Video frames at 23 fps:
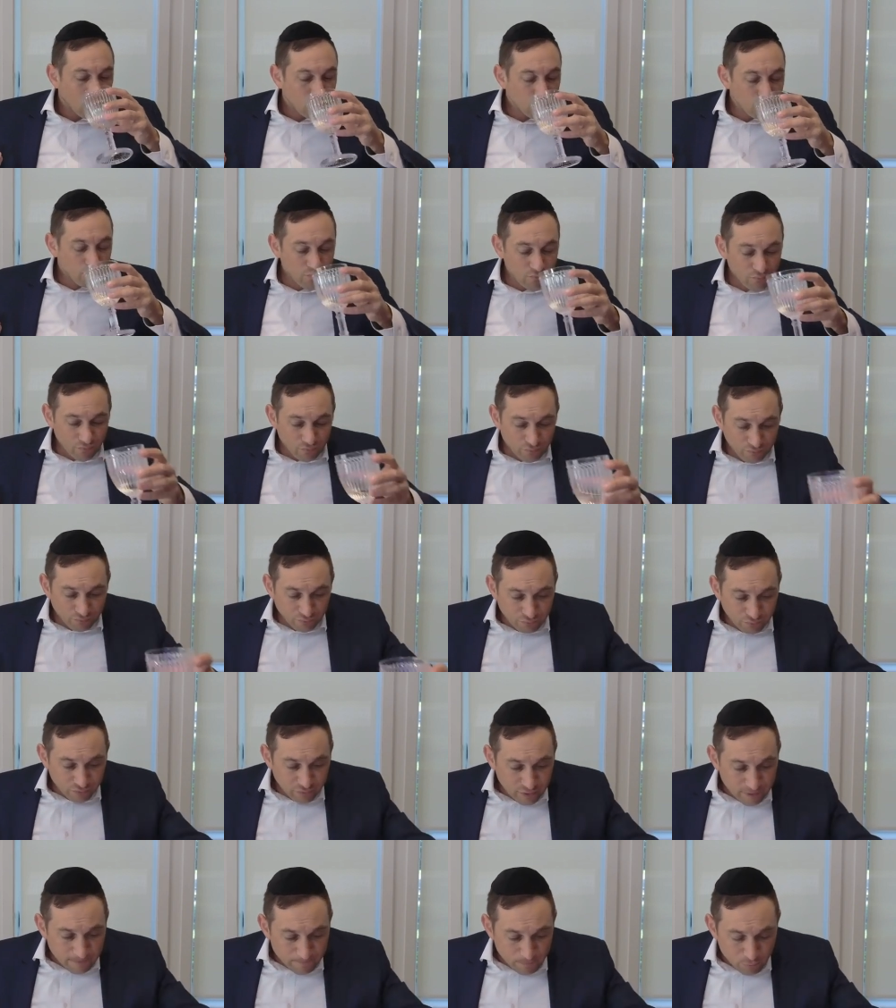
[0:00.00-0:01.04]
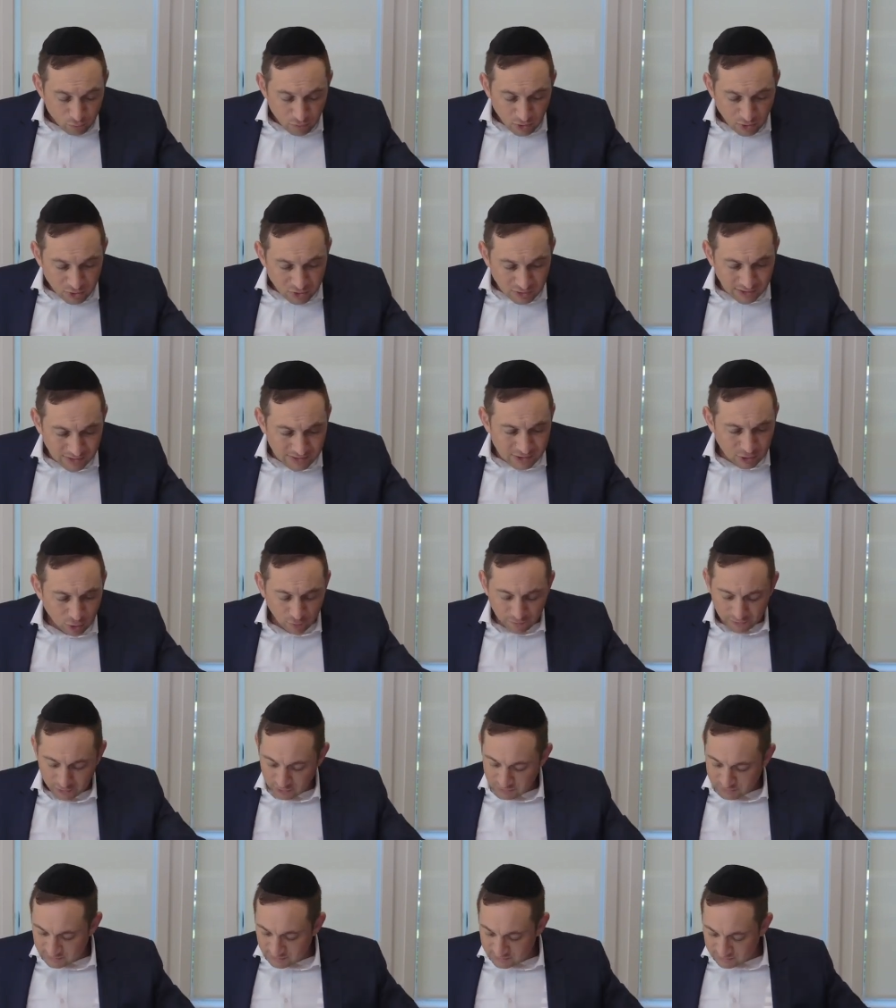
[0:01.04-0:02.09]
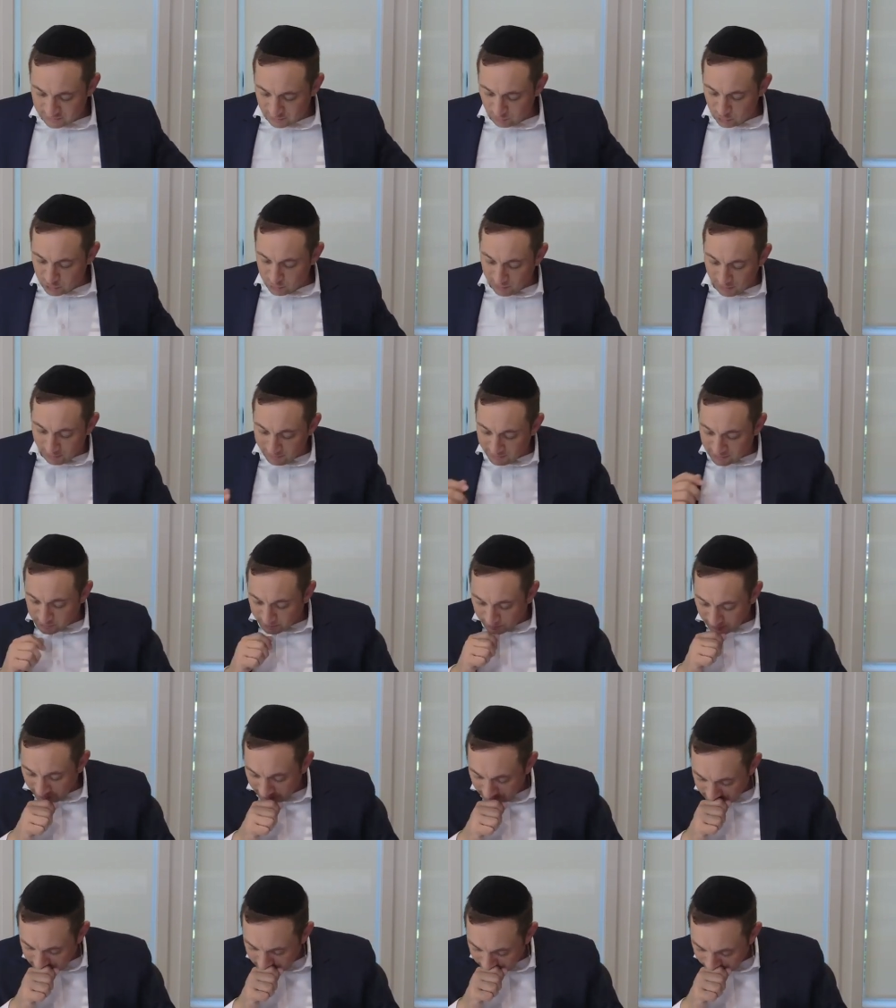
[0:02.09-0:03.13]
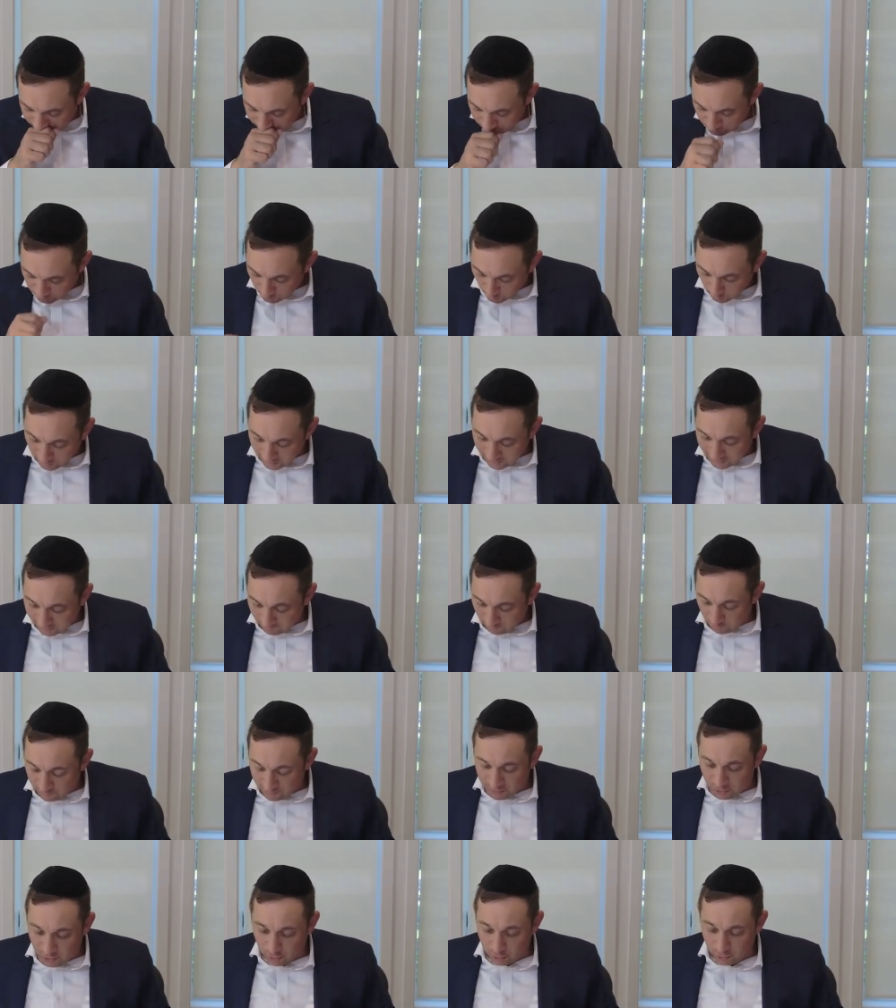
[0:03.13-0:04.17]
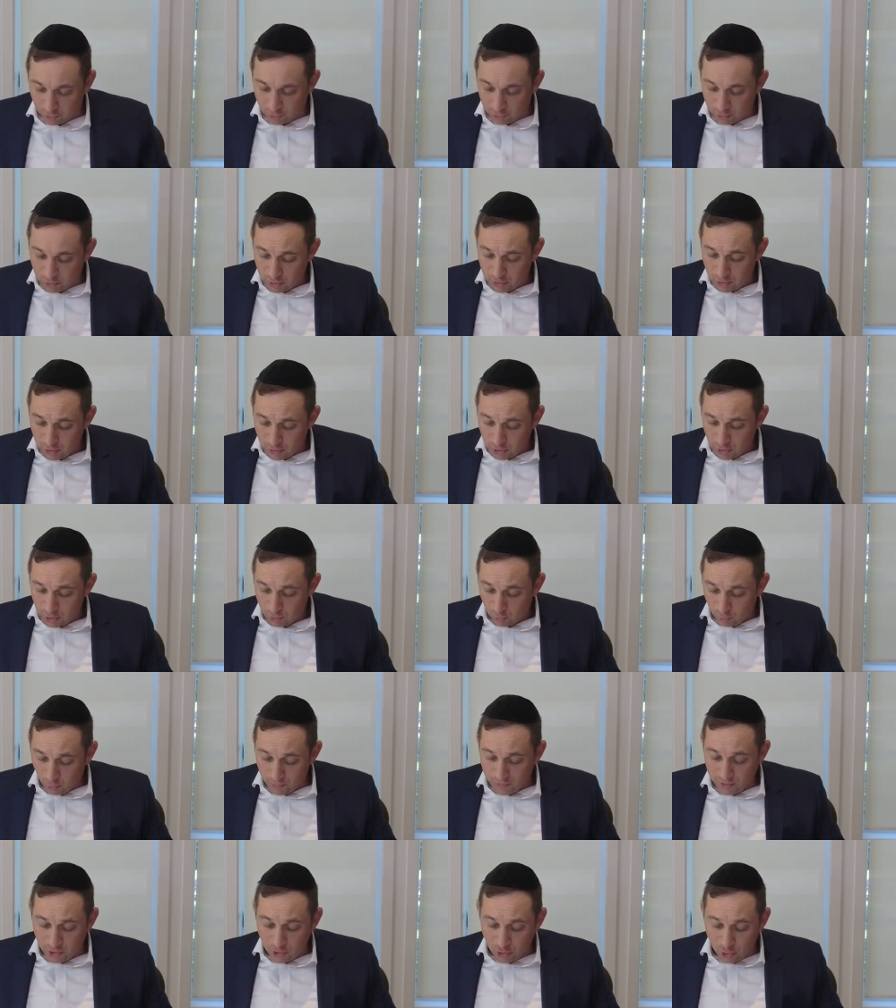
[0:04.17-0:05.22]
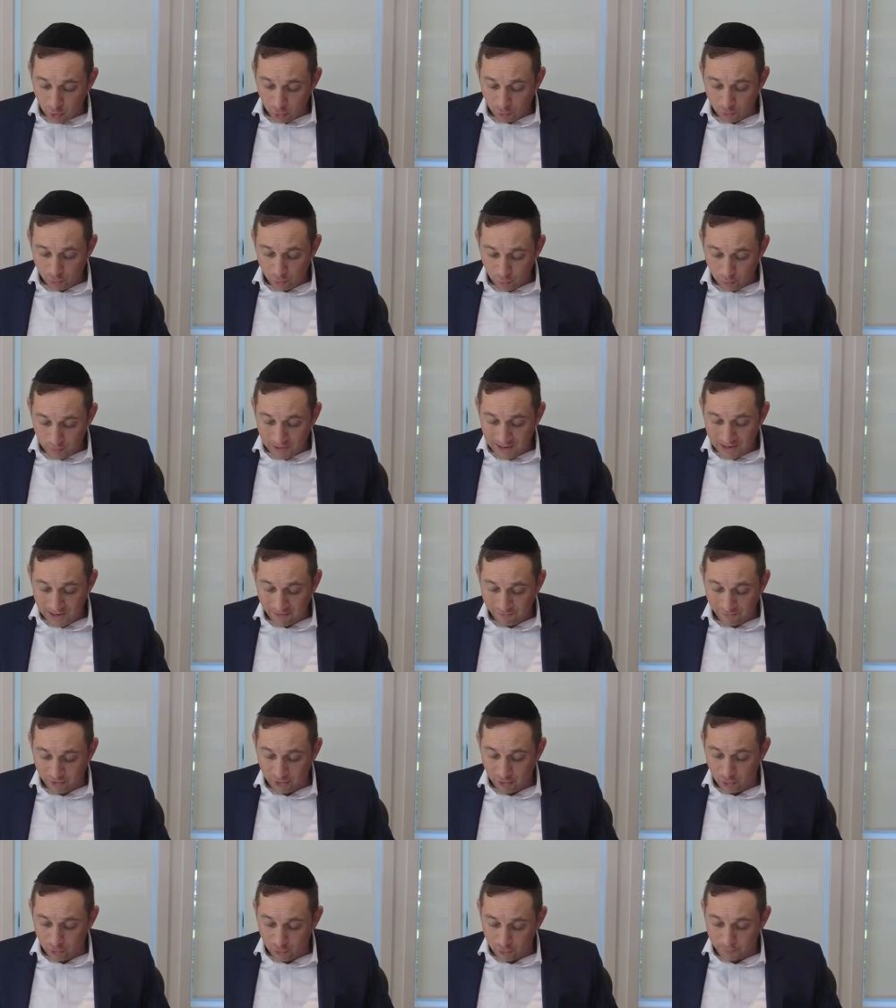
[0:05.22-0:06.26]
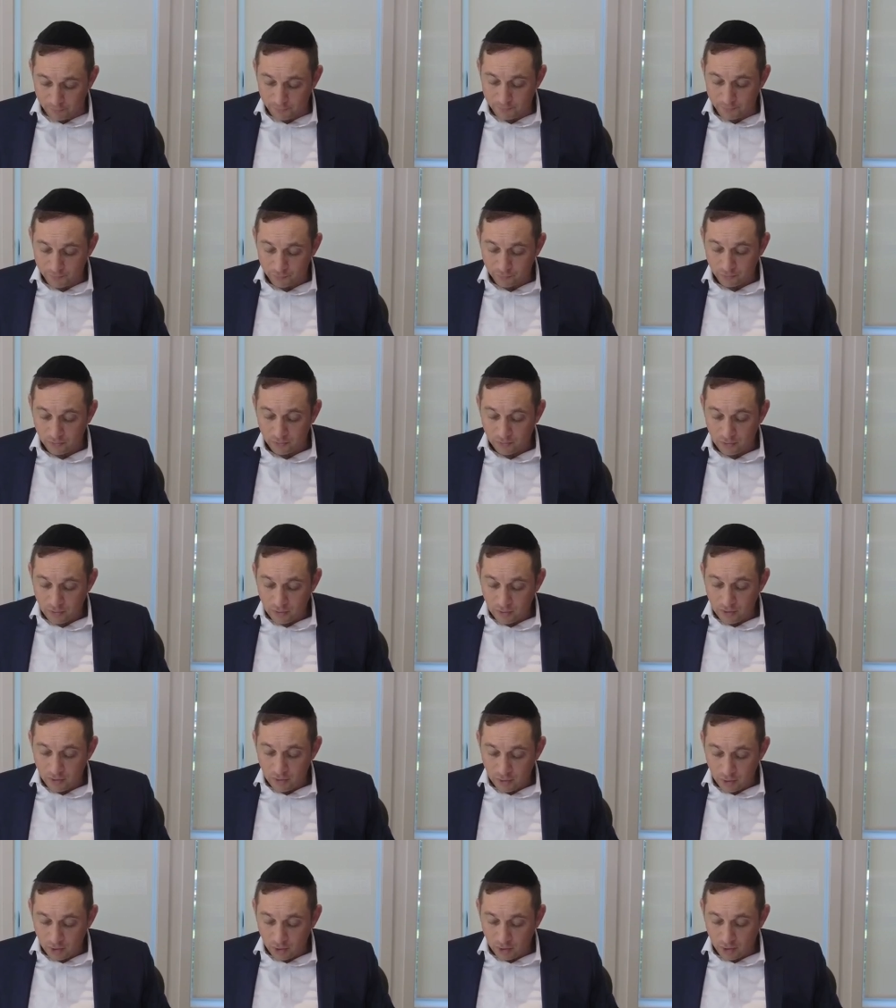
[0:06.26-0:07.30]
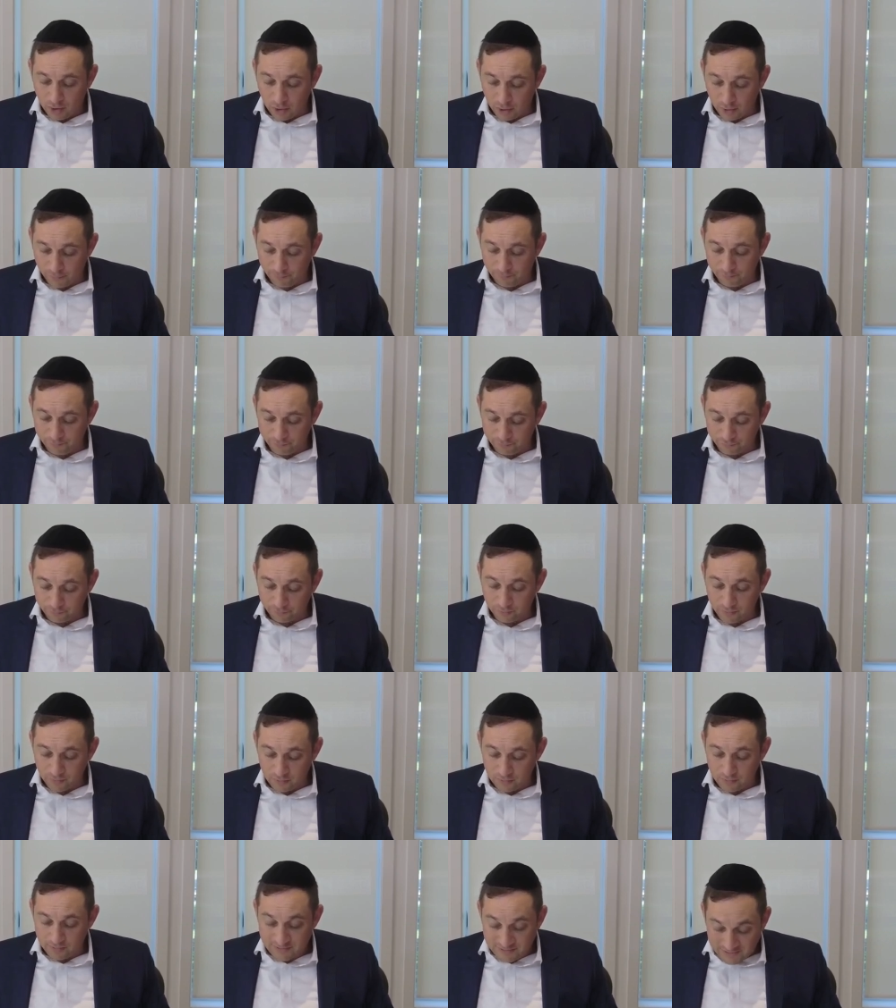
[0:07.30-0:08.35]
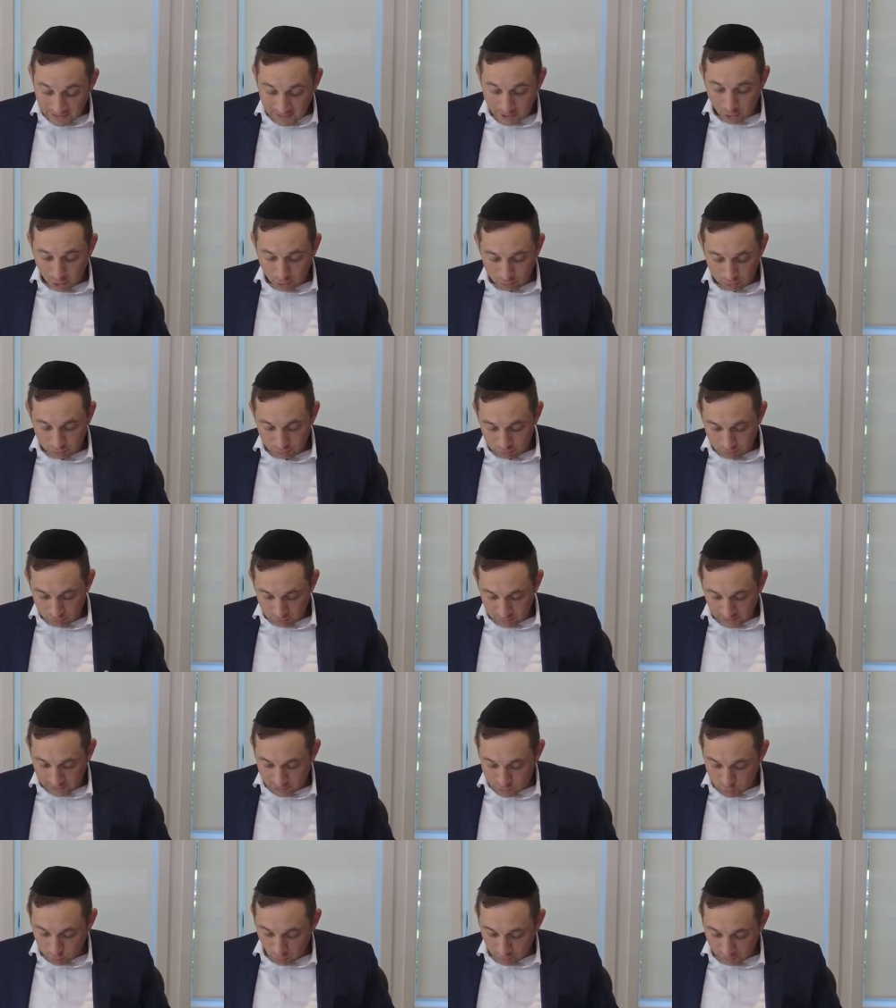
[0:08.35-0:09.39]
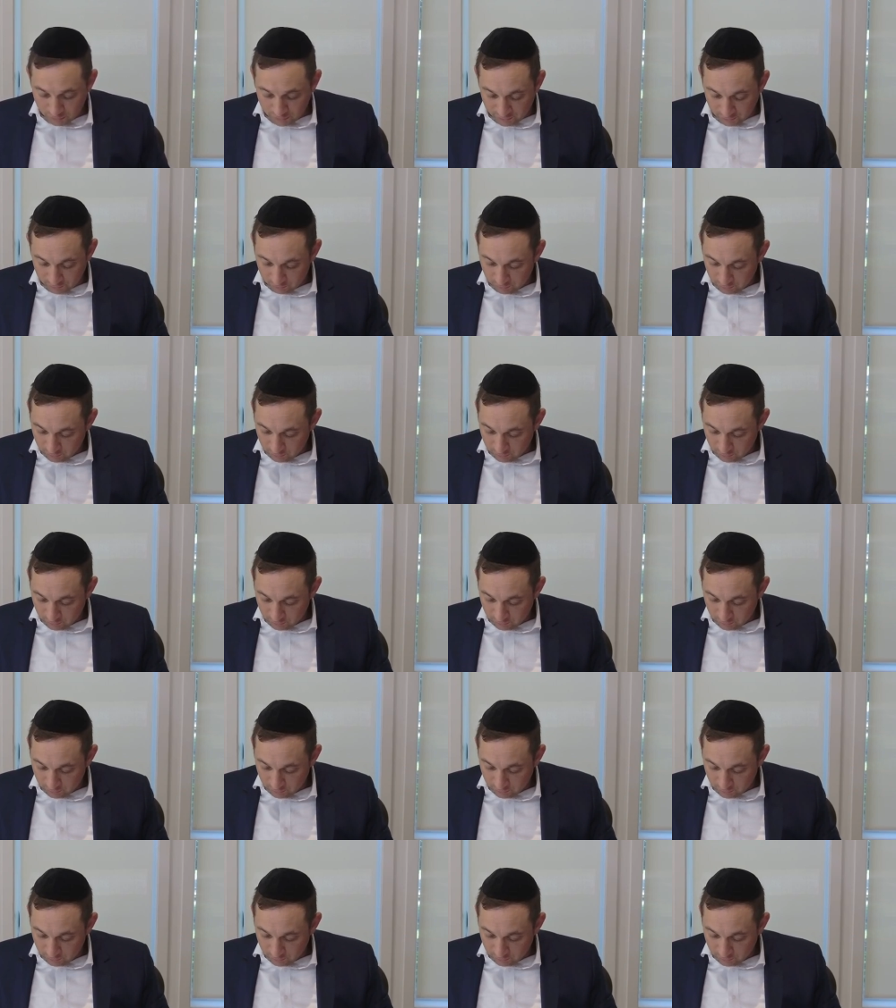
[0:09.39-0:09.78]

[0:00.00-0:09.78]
Hmm? So let's see over here. It says, the Rashbam explains, we have over here, what we're going to go through. We have here, um, Seya, that's one thing.